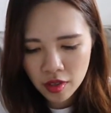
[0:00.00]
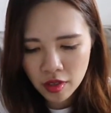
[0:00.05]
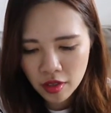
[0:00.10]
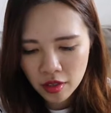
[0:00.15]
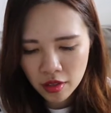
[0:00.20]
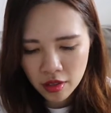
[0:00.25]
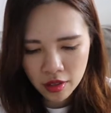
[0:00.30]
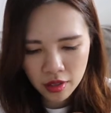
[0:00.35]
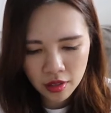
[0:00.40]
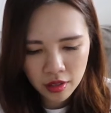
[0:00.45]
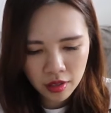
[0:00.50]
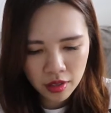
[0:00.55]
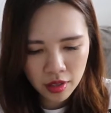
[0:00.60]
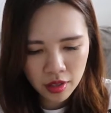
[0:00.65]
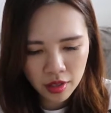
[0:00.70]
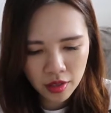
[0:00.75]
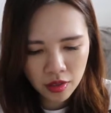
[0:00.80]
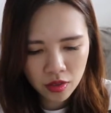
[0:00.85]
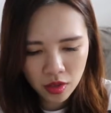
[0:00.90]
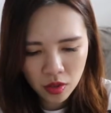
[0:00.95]
you know,
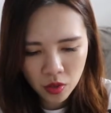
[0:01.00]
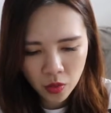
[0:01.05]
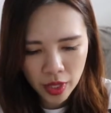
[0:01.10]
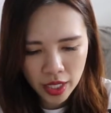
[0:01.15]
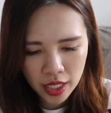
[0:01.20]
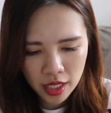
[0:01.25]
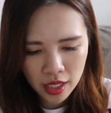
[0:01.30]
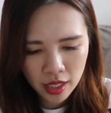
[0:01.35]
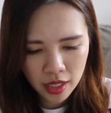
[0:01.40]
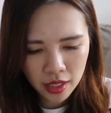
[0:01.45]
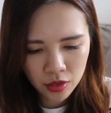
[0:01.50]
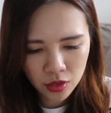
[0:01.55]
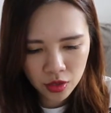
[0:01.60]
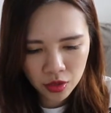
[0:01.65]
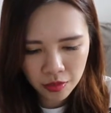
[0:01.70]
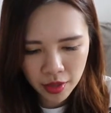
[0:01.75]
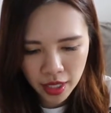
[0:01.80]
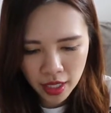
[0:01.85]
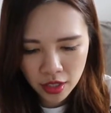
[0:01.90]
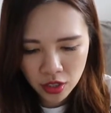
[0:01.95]
not winging it too
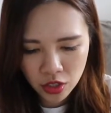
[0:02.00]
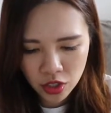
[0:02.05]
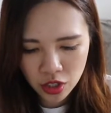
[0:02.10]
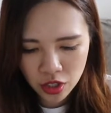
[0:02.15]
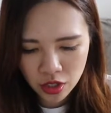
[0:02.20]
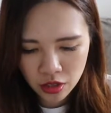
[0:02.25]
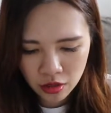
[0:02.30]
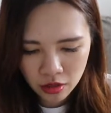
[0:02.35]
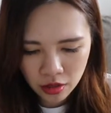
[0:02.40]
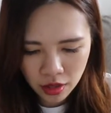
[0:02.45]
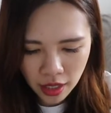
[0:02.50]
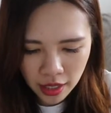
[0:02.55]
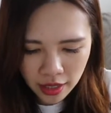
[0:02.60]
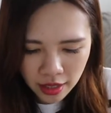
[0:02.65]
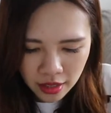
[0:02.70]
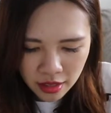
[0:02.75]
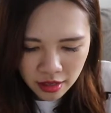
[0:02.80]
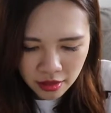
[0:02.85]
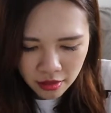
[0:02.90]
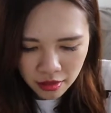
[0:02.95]
much. I
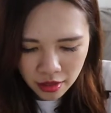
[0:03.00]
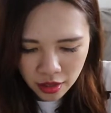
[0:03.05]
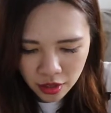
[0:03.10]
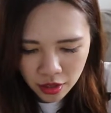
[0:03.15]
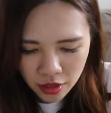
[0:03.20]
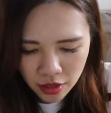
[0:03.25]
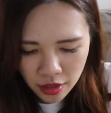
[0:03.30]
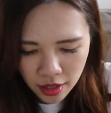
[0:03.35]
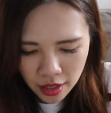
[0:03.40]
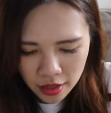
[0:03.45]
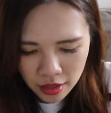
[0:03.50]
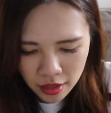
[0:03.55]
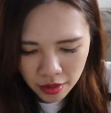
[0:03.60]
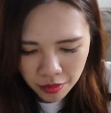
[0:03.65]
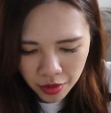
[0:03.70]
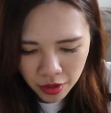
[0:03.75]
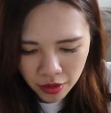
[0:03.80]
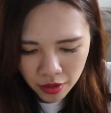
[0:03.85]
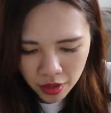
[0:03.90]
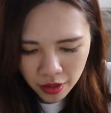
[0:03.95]
guess, you know, that's the
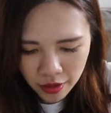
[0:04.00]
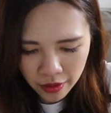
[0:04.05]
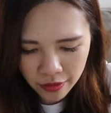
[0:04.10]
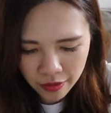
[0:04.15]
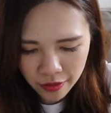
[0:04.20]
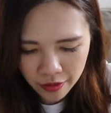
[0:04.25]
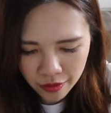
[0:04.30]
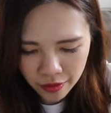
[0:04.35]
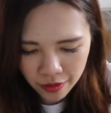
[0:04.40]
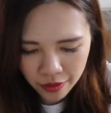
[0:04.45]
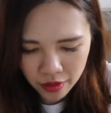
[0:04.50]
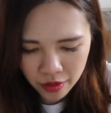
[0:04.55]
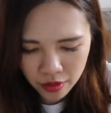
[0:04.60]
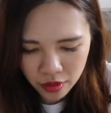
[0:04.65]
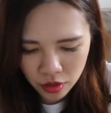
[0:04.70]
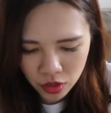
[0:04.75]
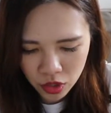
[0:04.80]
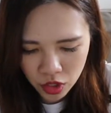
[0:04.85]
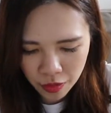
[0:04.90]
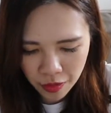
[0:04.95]
beauty of
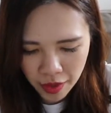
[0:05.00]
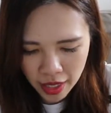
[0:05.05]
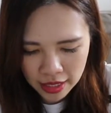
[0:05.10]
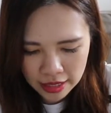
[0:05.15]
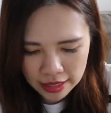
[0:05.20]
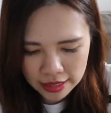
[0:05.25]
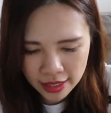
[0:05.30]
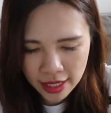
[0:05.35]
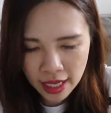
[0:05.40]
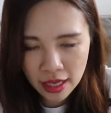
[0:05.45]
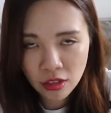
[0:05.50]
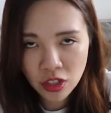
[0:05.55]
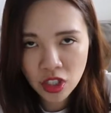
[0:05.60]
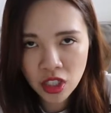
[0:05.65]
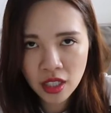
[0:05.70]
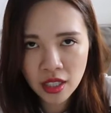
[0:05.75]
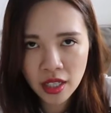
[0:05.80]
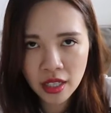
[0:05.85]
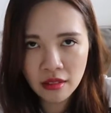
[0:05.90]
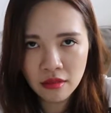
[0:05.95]
Japanese culture
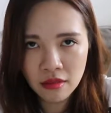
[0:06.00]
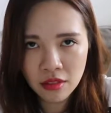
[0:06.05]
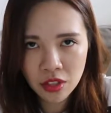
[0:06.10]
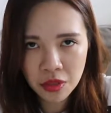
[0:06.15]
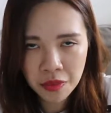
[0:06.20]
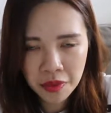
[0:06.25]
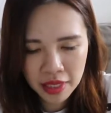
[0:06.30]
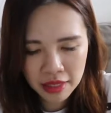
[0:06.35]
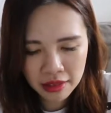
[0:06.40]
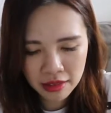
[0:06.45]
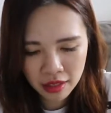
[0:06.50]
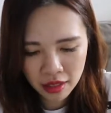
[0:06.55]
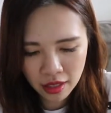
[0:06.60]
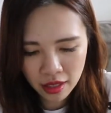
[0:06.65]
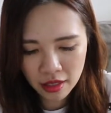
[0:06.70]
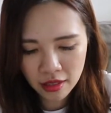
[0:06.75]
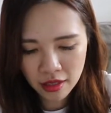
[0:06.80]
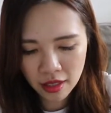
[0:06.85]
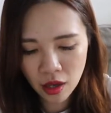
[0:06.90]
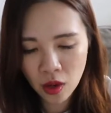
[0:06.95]
and Japan,
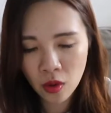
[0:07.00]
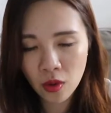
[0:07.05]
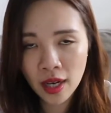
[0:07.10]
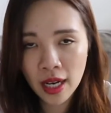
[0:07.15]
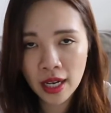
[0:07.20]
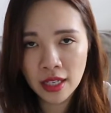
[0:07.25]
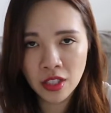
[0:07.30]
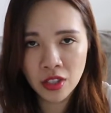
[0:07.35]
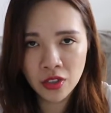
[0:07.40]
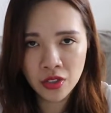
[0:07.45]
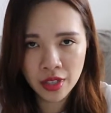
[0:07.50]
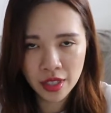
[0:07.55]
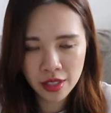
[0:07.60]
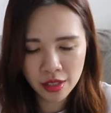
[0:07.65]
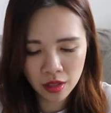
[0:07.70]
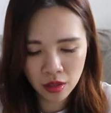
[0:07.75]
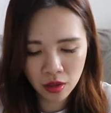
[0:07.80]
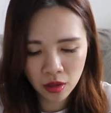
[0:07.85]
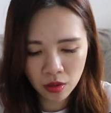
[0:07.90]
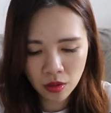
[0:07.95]
the whole country as
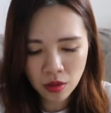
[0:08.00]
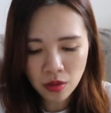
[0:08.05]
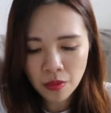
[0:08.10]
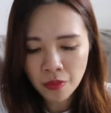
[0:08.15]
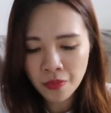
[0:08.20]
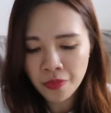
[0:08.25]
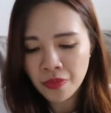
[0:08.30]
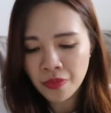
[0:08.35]
a whole.